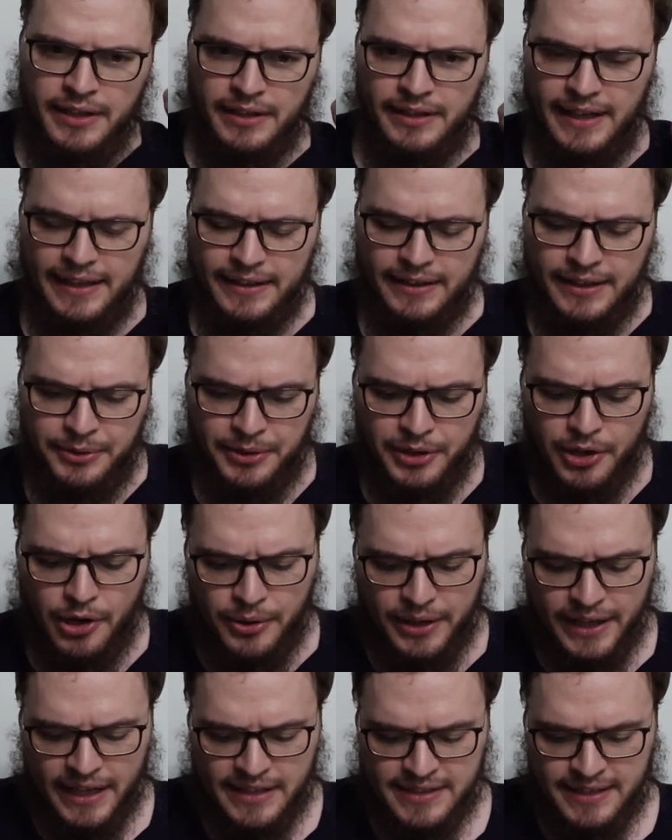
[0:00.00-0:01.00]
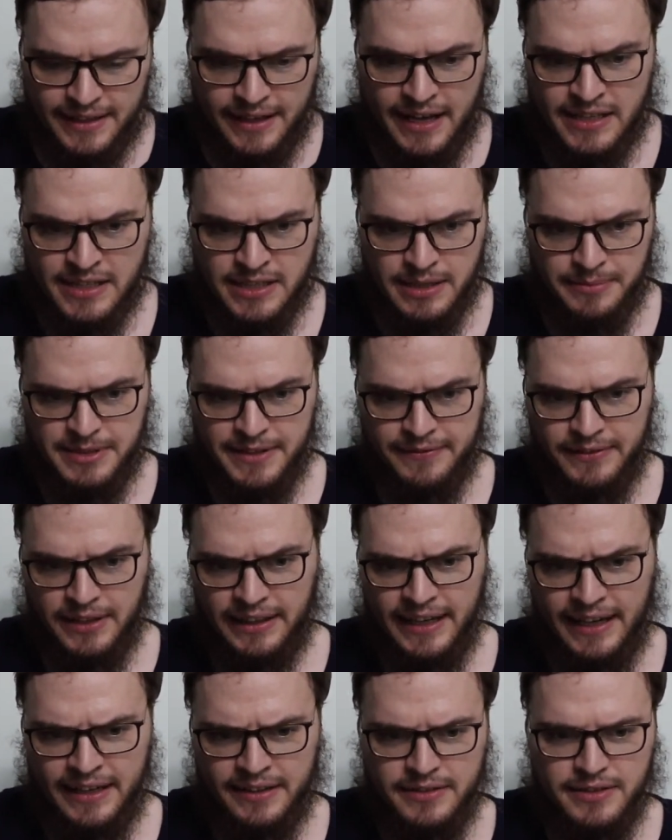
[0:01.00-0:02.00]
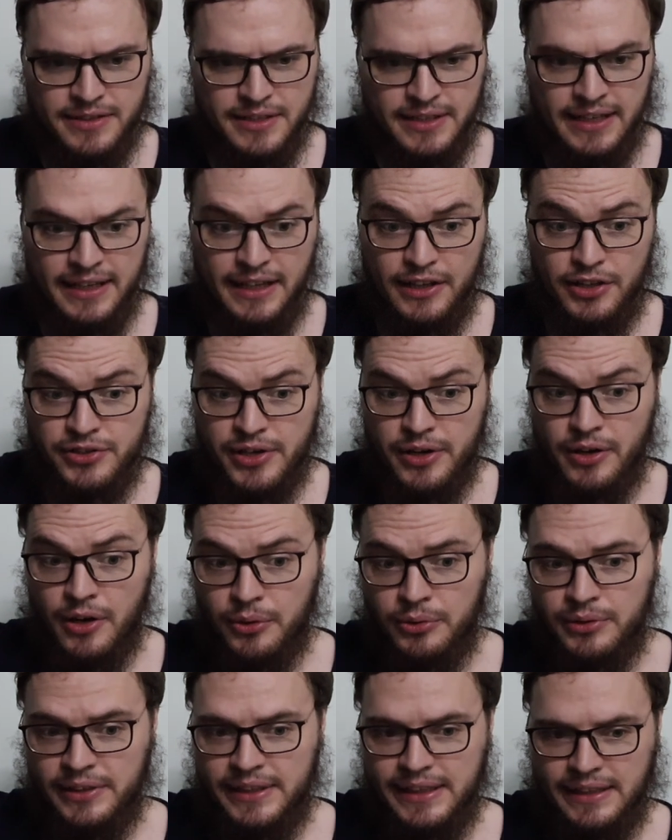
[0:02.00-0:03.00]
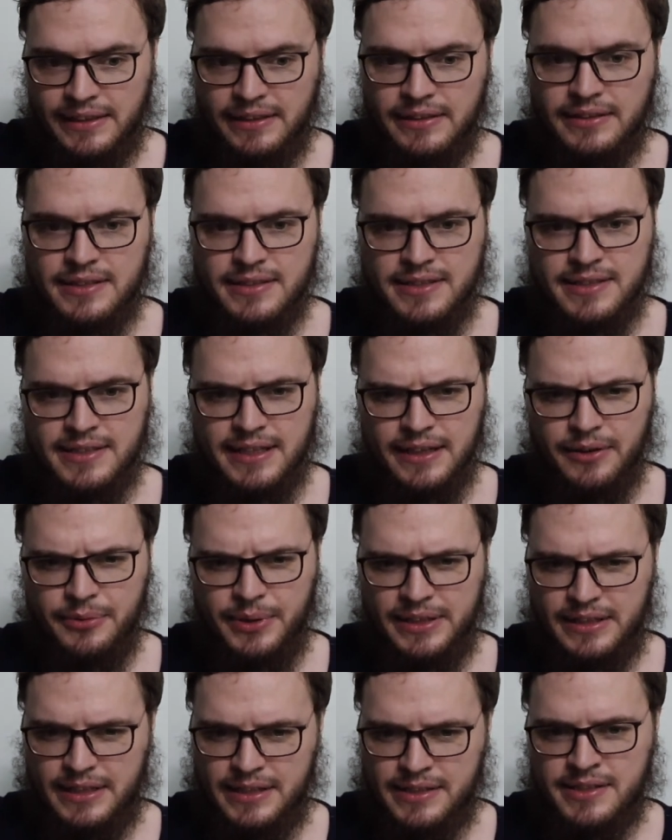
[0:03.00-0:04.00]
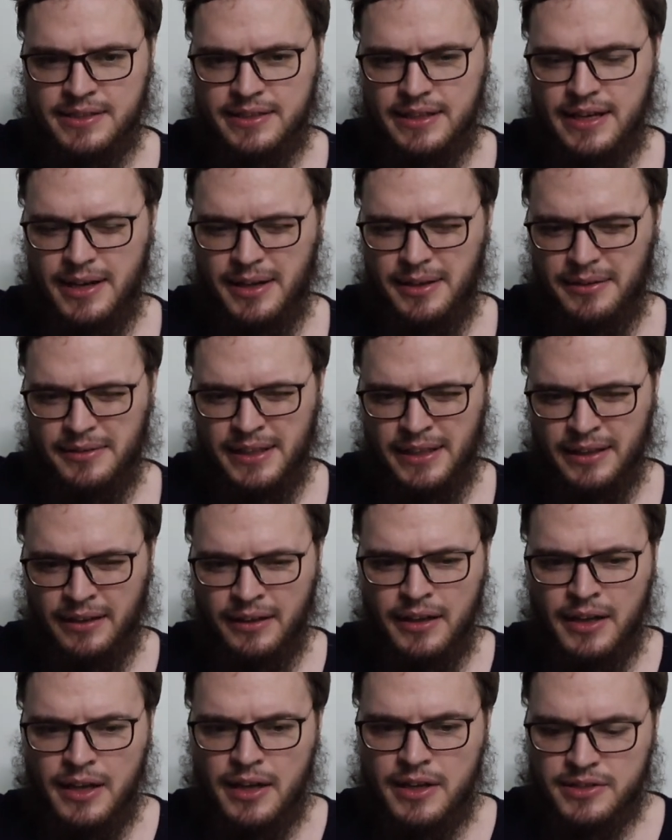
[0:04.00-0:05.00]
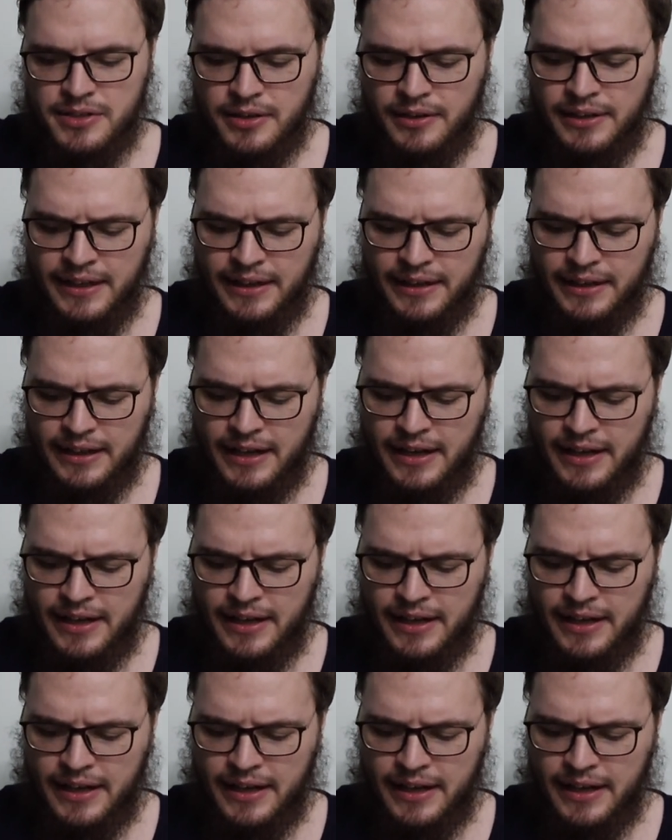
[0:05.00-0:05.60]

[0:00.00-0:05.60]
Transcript: like they would go against the customs of the land to only stick with this thing. So like